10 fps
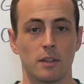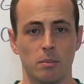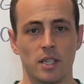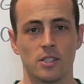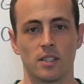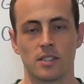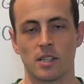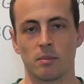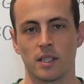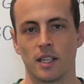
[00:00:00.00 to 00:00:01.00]
the Pigeon is
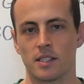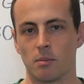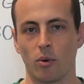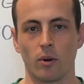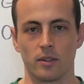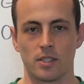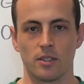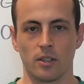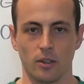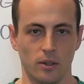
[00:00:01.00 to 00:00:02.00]
something that's important to
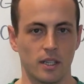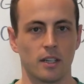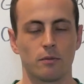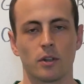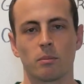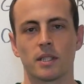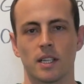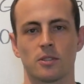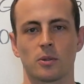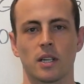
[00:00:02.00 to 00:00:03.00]
you, and if you're a
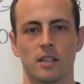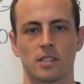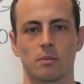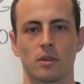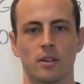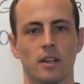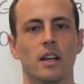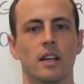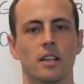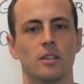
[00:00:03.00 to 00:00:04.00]
potential customer,
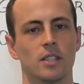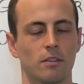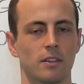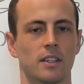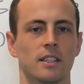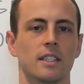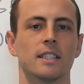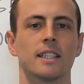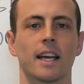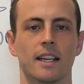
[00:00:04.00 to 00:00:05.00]
you definitely need
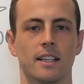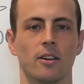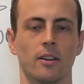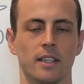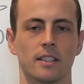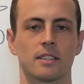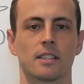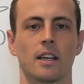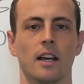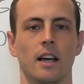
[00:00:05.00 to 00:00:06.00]
to get in on
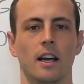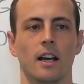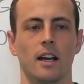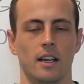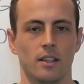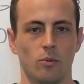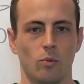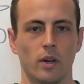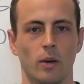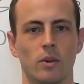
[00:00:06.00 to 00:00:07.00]
this.
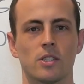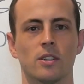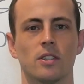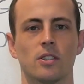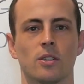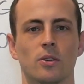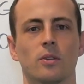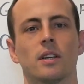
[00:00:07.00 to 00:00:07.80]
What I want you to do